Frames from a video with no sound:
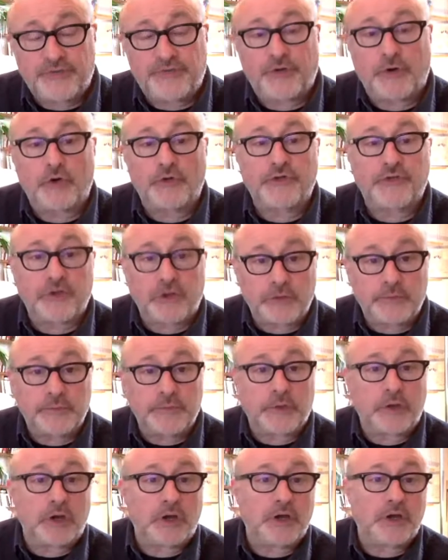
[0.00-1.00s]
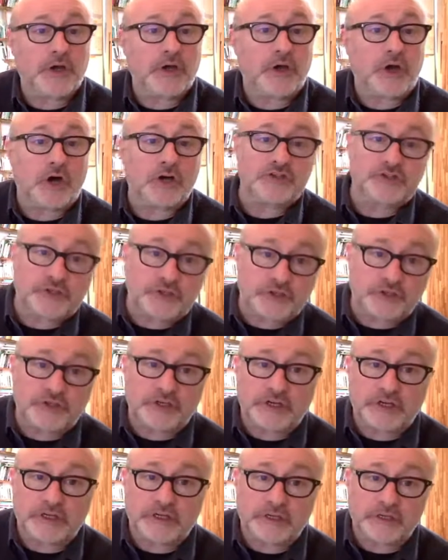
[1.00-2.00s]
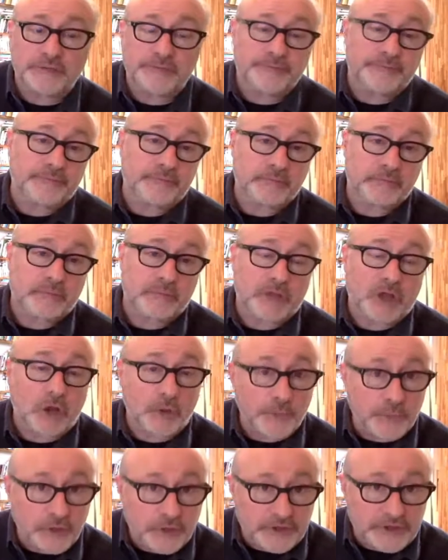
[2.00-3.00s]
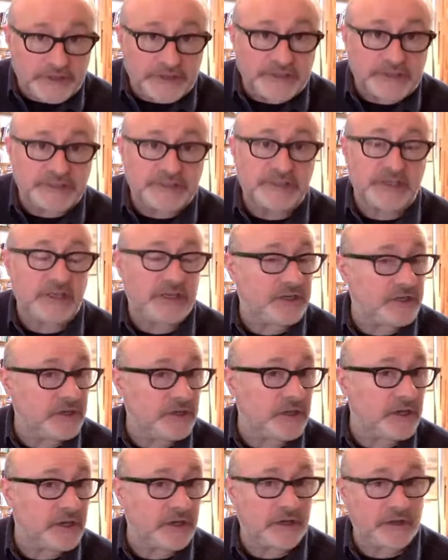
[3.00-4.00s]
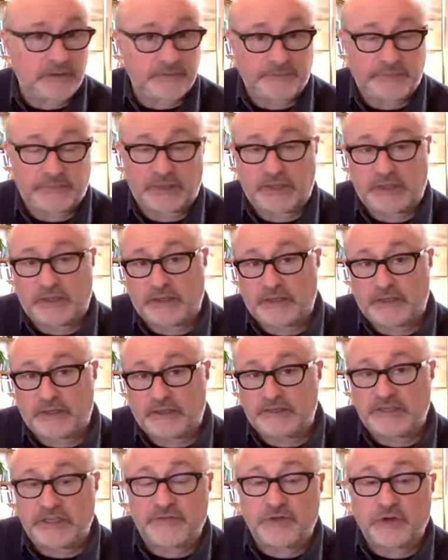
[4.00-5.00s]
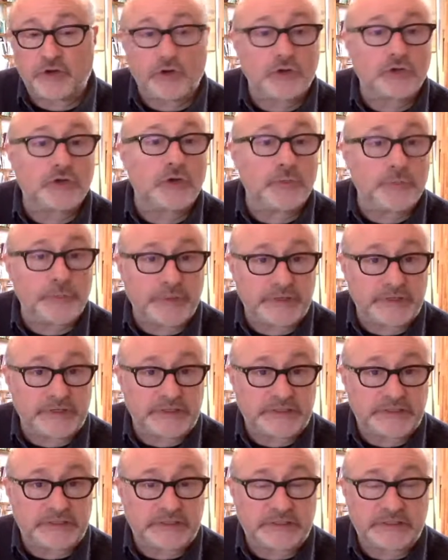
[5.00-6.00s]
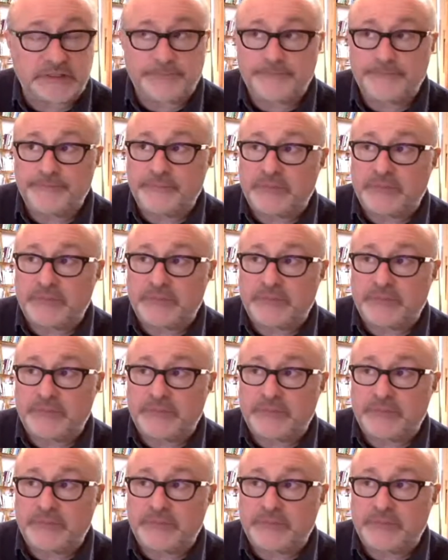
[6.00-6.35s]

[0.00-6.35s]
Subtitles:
for some other employees in several companies.